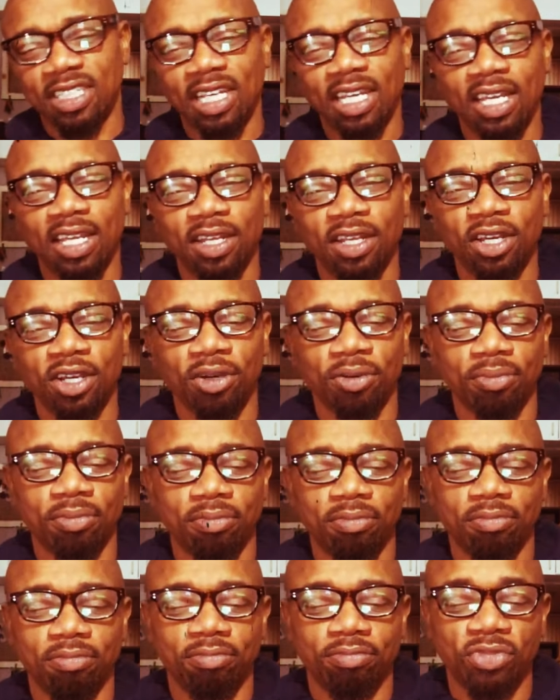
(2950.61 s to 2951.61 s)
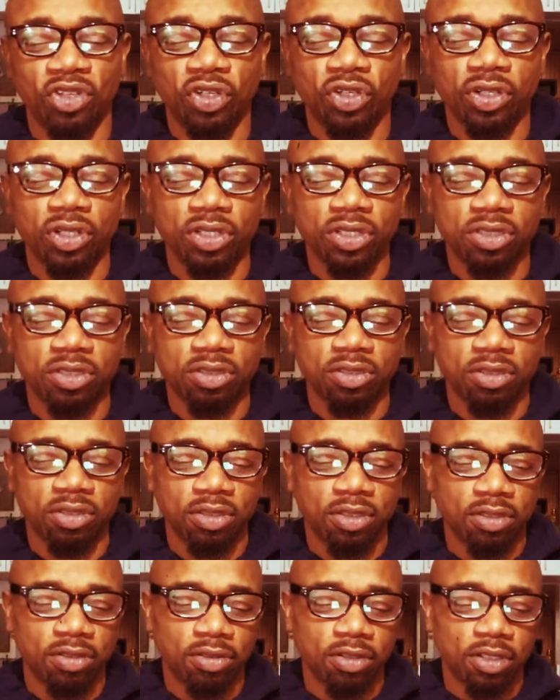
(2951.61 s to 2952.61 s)
stand up because
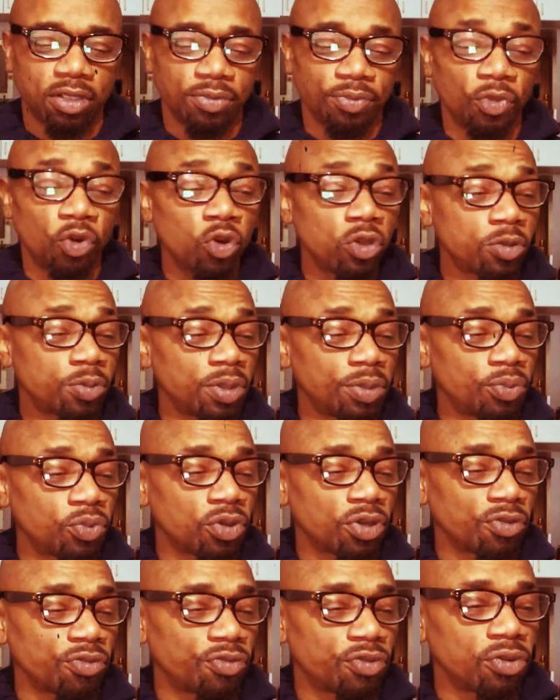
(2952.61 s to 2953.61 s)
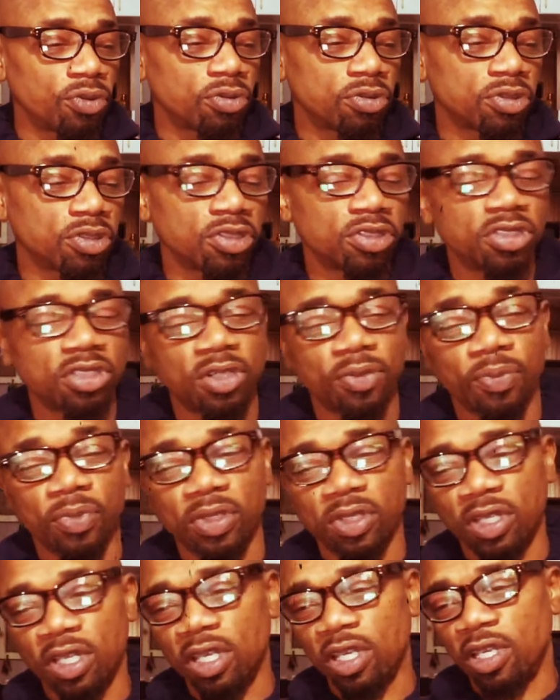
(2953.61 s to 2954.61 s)
most people confuse the
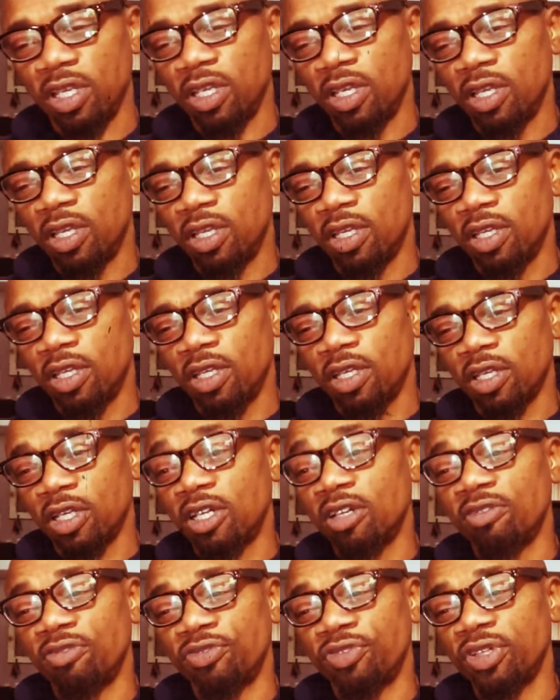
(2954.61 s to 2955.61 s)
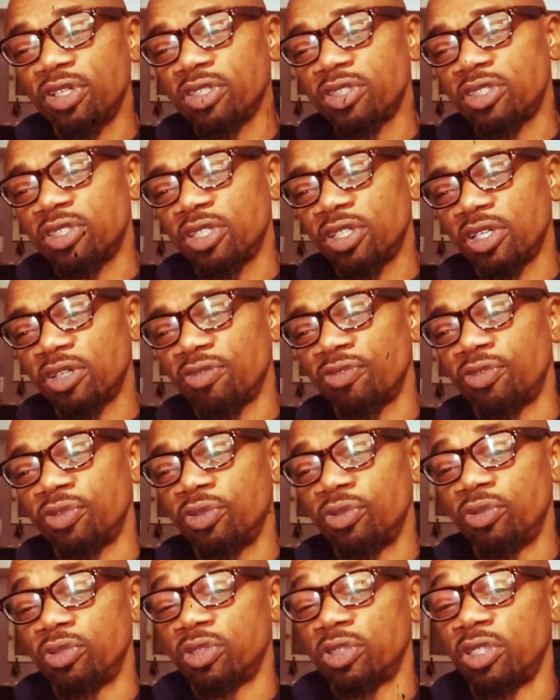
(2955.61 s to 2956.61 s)
shit, but they convinced and
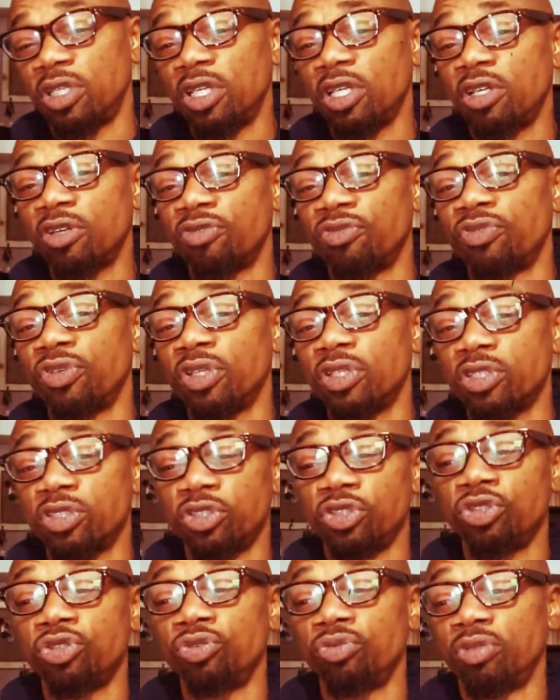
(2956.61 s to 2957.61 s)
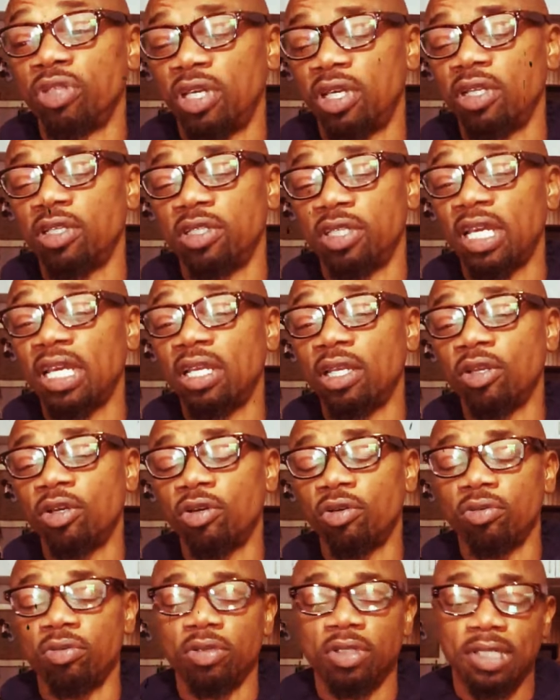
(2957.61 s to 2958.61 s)
confused, and they convince you that they
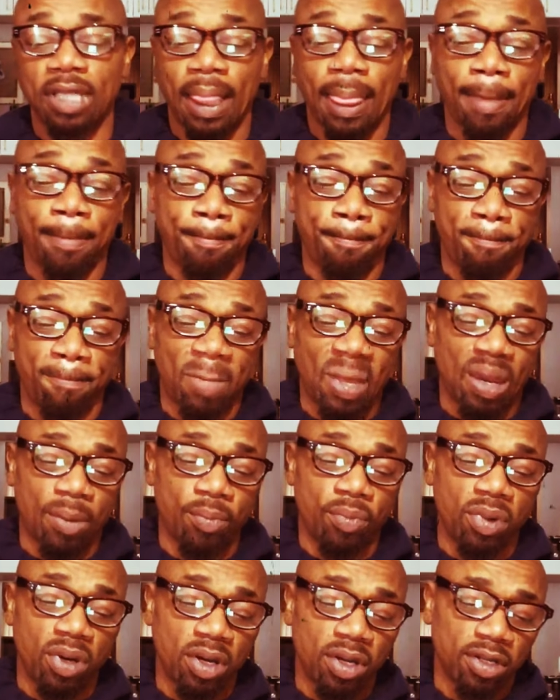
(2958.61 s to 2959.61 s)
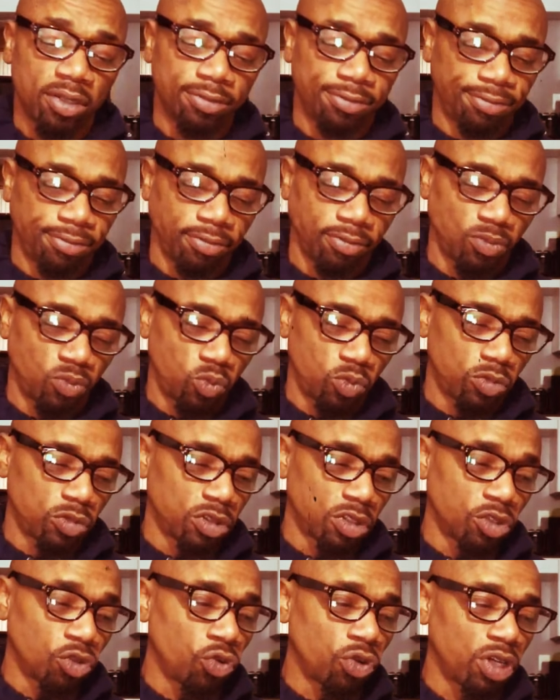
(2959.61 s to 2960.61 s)
know. But
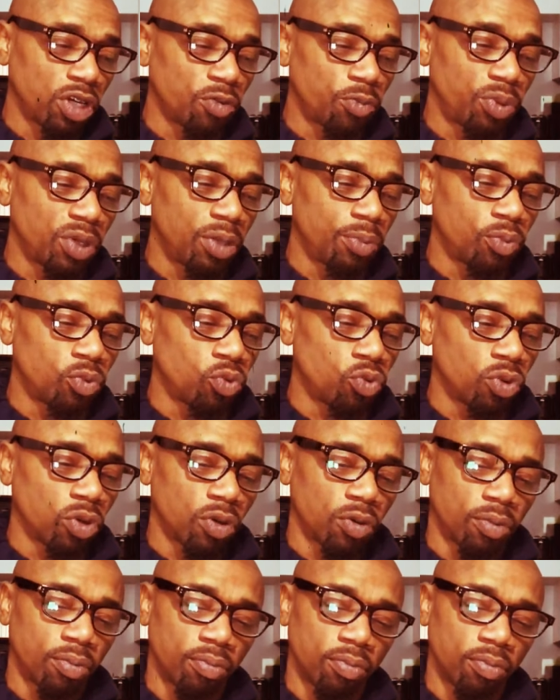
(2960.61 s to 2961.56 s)
don't give people